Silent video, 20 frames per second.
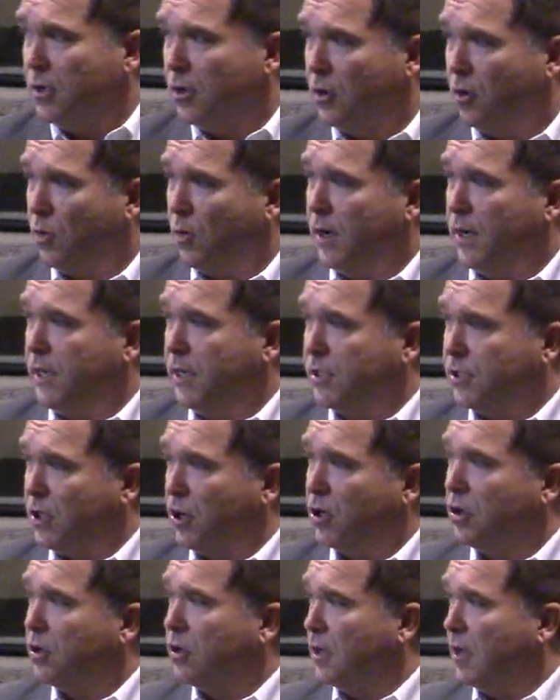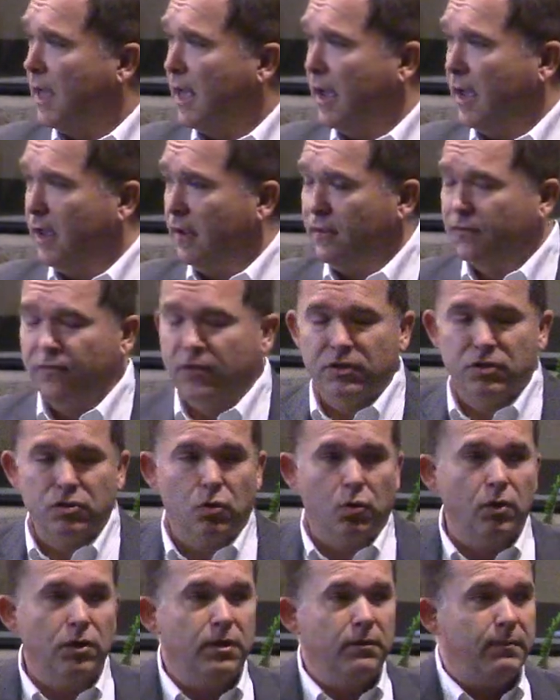what eternal life is
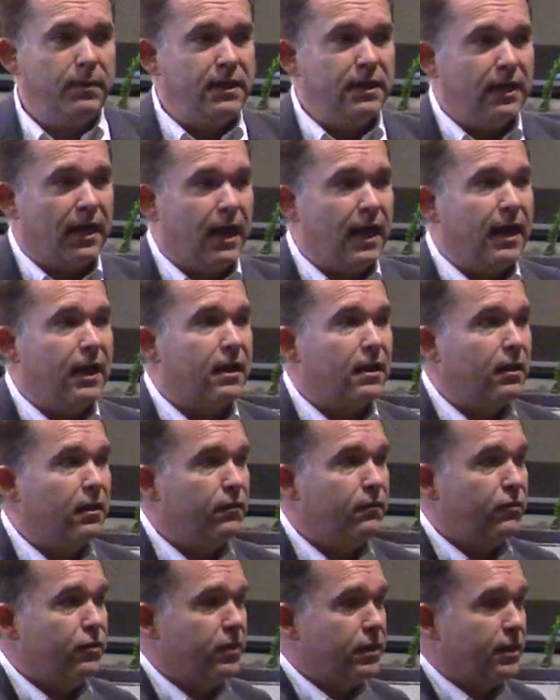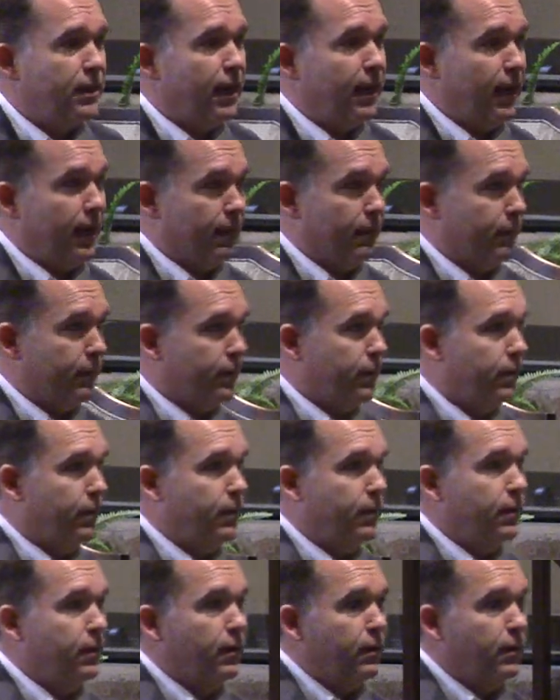going to be like for the damned,
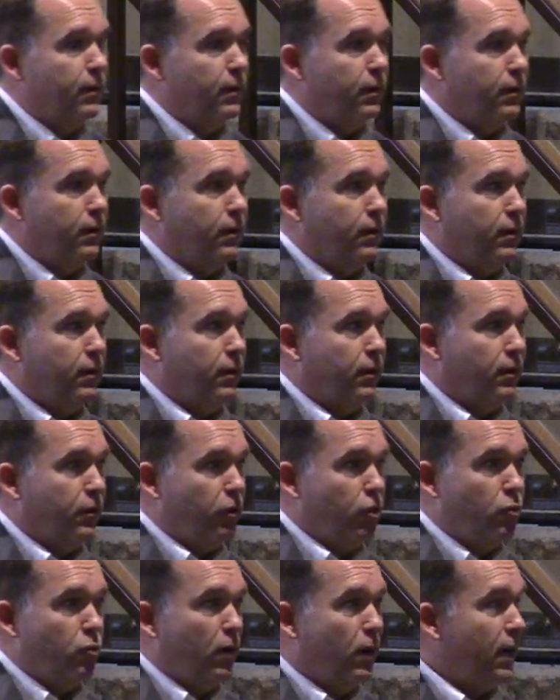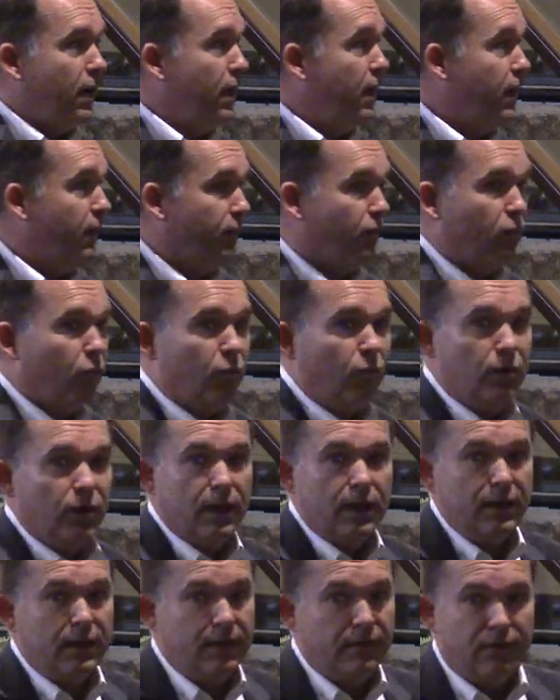you would live
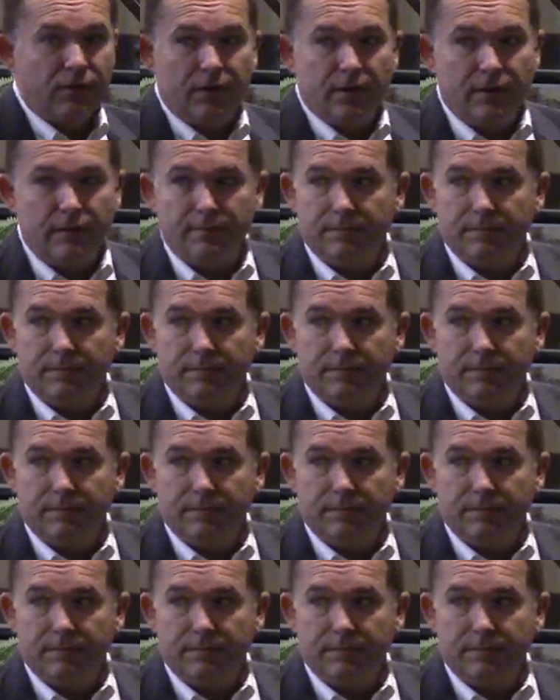really different.